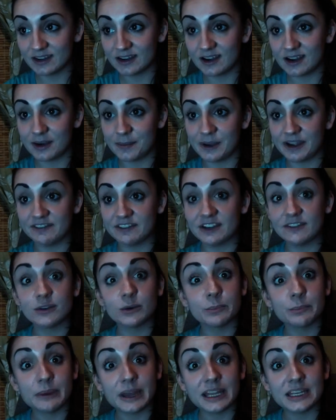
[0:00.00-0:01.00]
I've
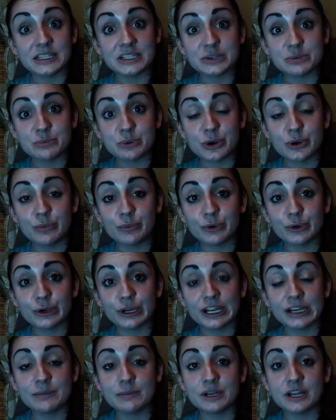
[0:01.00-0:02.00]
never been to Mote Marine,